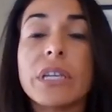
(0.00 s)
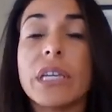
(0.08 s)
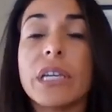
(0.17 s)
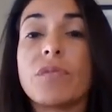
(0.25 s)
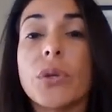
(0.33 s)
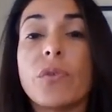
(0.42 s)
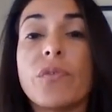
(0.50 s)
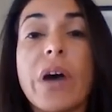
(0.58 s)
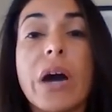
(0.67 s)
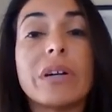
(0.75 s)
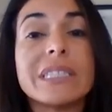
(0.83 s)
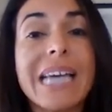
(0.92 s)
If you
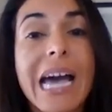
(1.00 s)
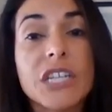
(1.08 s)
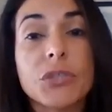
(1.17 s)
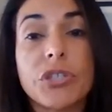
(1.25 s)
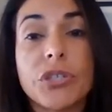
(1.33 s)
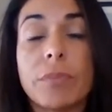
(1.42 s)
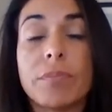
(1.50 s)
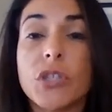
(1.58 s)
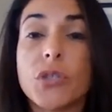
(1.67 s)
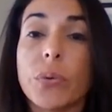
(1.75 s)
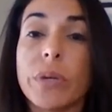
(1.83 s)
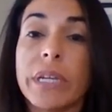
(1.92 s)
file a tax return
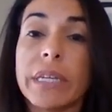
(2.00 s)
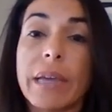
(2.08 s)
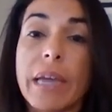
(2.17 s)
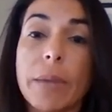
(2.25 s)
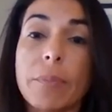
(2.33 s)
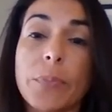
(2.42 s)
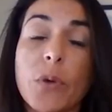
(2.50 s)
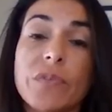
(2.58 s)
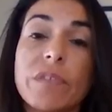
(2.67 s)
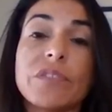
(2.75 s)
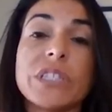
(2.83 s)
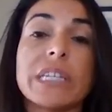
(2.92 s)
between April
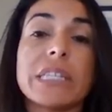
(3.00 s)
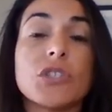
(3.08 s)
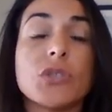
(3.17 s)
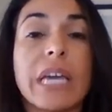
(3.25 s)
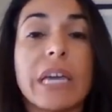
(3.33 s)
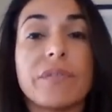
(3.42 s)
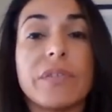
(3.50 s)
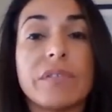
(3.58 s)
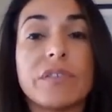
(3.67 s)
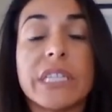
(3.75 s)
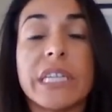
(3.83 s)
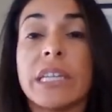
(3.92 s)
15 and July
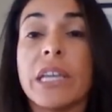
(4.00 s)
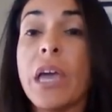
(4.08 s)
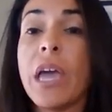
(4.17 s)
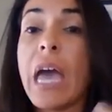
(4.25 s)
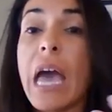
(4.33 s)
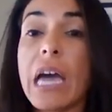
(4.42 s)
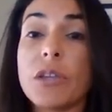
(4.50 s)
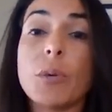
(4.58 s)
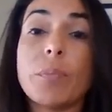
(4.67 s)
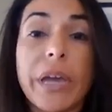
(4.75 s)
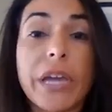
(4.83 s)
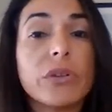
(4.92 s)
15, and you
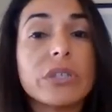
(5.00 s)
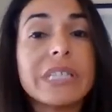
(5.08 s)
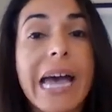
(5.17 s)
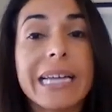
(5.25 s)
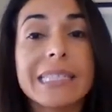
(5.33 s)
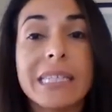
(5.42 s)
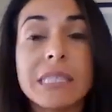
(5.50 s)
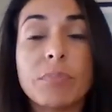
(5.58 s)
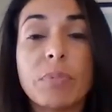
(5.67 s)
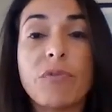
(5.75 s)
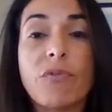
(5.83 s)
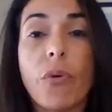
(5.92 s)
pay your taxes
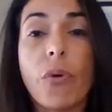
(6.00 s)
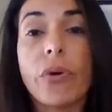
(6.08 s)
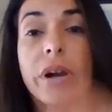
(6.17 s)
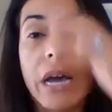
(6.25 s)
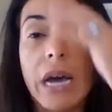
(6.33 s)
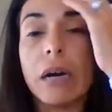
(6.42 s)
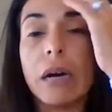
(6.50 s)
before,